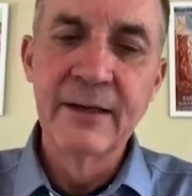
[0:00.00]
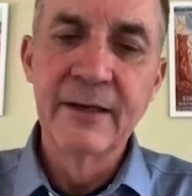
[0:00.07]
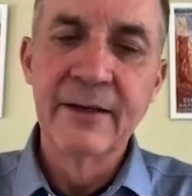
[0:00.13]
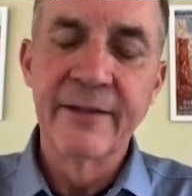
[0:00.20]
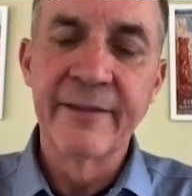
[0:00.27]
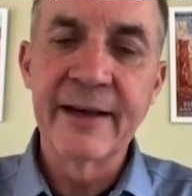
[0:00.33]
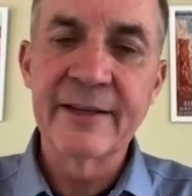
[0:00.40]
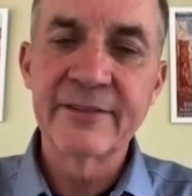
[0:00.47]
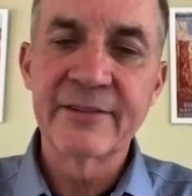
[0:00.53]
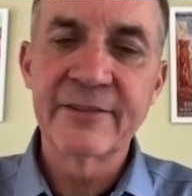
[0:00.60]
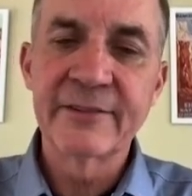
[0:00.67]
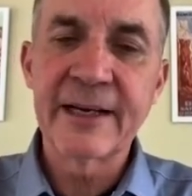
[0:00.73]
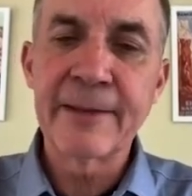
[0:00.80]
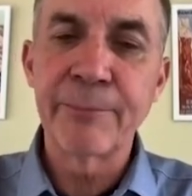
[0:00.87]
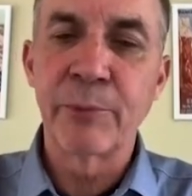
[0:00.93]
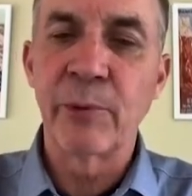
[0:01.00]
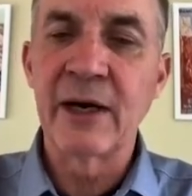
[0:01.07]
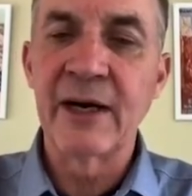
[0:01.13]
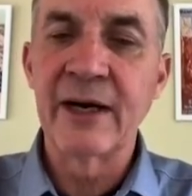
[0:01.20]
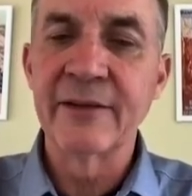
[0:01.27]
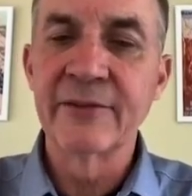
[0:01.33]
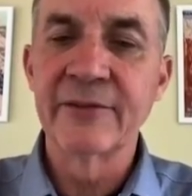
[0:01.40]
that
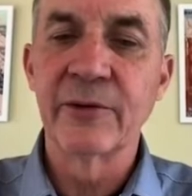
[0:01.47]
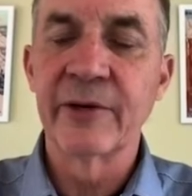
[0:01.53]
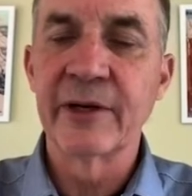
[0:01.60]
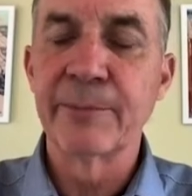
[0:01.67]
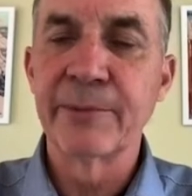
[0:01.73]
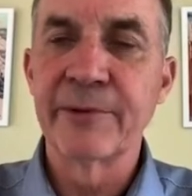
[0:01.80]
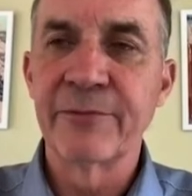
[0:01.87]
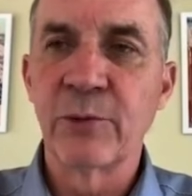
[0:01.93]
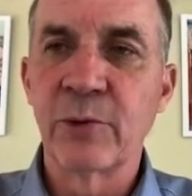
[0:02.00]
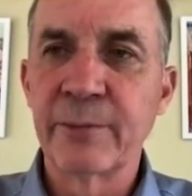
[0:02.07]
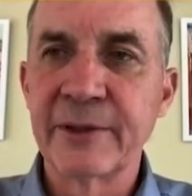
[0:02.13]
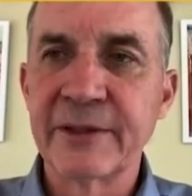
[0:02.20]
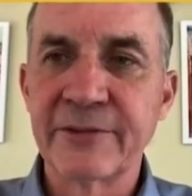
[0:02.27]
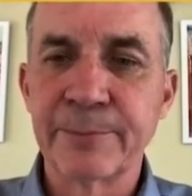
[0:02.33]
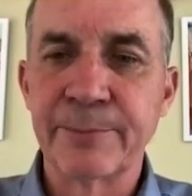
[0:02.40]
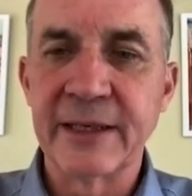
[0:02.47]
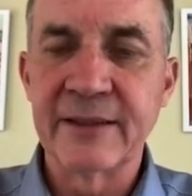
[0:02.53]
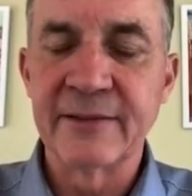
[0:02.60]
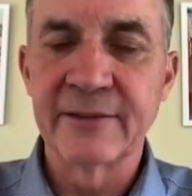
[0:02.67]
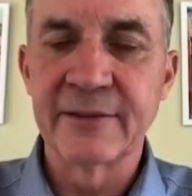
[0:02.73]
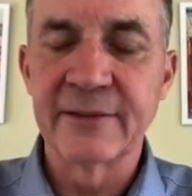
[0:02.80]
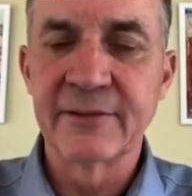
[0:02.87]
stepwise on a performance
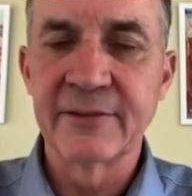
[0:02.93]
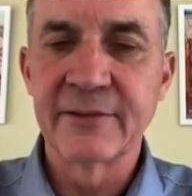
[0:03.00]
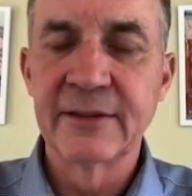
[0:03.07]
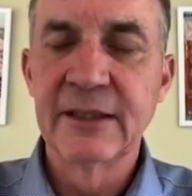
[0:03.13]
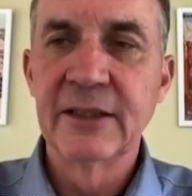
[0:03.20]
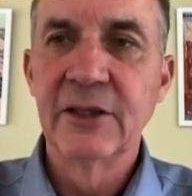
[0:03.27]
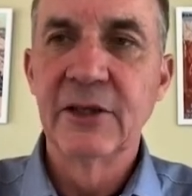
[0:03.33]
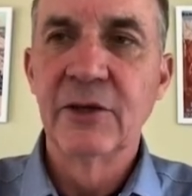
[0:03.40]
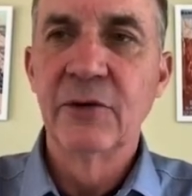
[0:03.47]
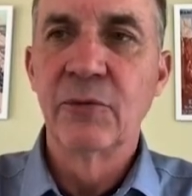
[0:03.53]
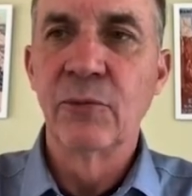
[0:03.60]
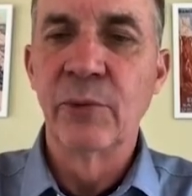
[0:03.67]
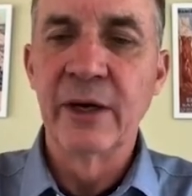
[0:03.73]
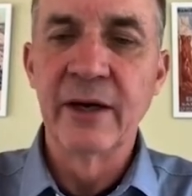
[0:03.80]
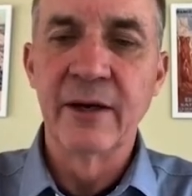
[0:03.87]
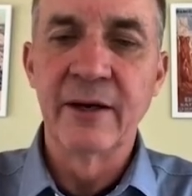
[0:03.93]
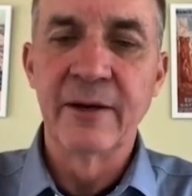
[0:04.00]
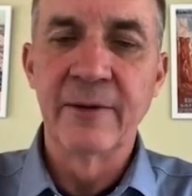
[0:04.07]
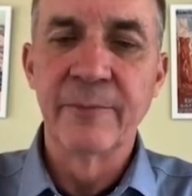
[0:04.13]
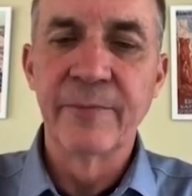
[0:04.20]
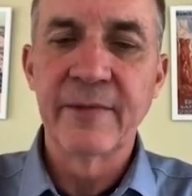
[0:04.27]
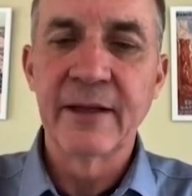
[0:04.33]
basis
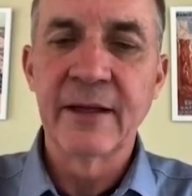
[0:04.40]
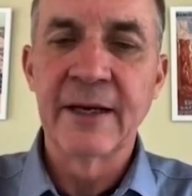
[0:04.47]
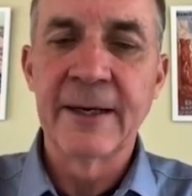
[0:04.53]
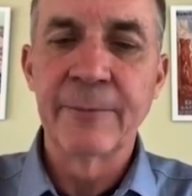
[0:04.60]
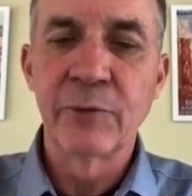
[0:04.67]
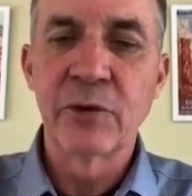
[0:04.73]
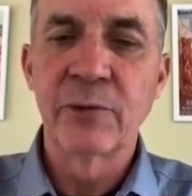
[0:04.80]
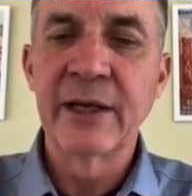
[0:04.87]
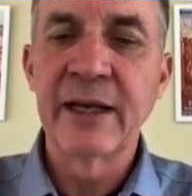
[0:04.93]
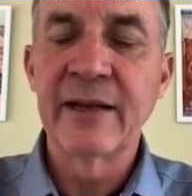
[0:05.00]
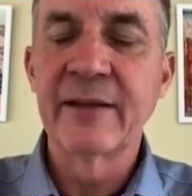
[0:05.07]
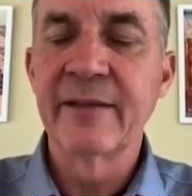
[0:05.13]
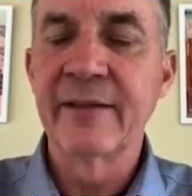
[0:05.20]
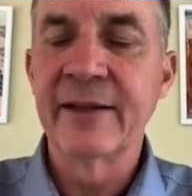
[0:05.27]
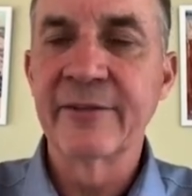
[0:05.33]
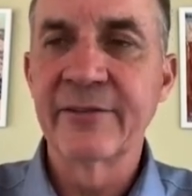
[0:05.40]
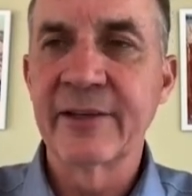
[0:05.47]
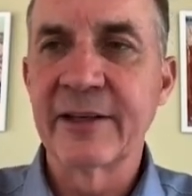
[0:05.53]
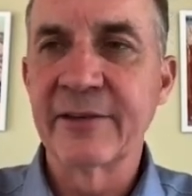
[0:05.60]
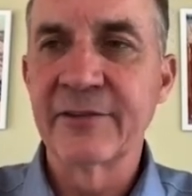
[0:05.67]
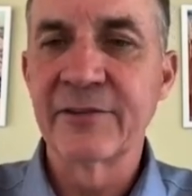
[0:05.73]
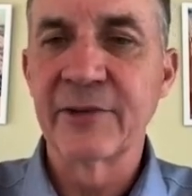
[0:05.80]
will create the
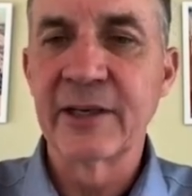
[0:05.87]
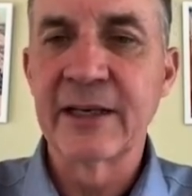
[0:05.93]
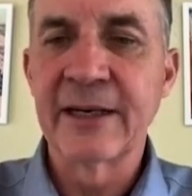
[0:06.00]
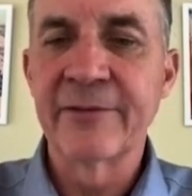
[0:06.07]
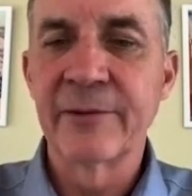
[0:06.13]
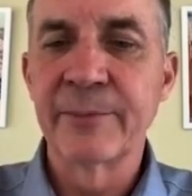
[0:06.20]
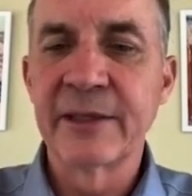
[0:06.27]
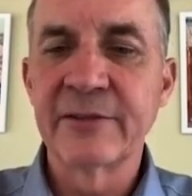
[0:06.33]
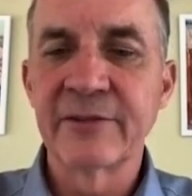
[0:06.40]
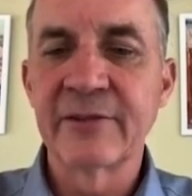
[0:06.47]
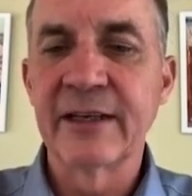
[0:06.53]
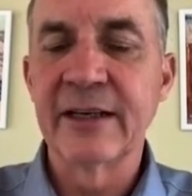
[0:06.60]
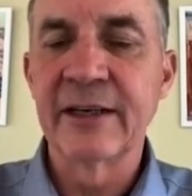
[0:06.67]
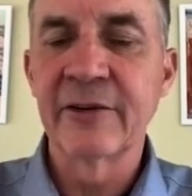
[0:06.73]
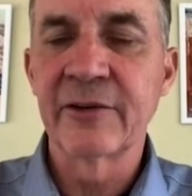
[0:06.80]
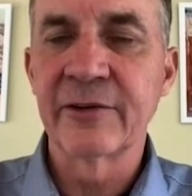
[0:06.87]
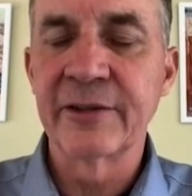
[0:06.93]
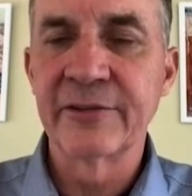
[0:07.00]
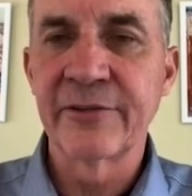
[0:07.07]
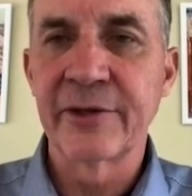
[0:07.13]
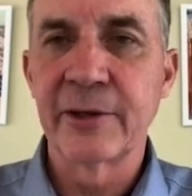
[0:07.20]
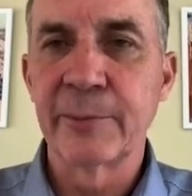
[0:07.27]
incentives for governments to
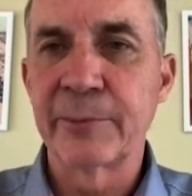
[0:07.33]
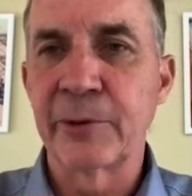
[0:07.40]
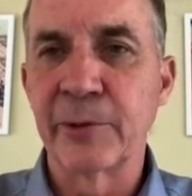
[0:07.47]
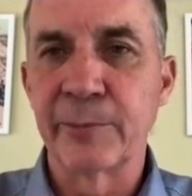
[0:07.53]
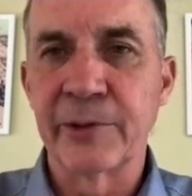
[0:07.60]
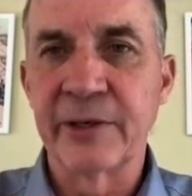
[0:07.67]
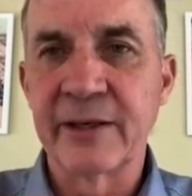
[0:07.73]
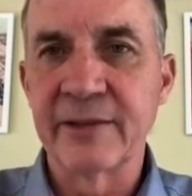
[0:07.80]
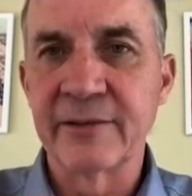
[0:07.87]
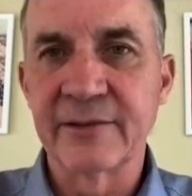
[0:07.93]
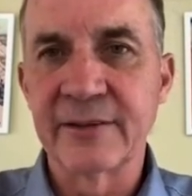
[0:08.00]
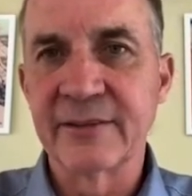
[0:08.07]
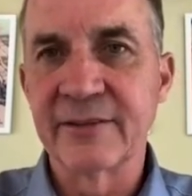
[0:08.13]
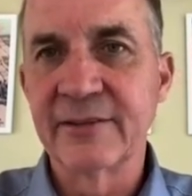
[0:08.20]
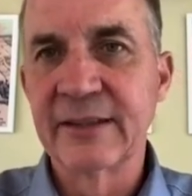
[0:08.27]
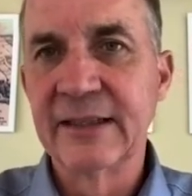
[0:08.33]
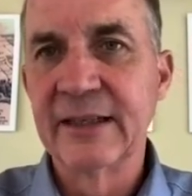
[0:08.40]
increase their appropriations,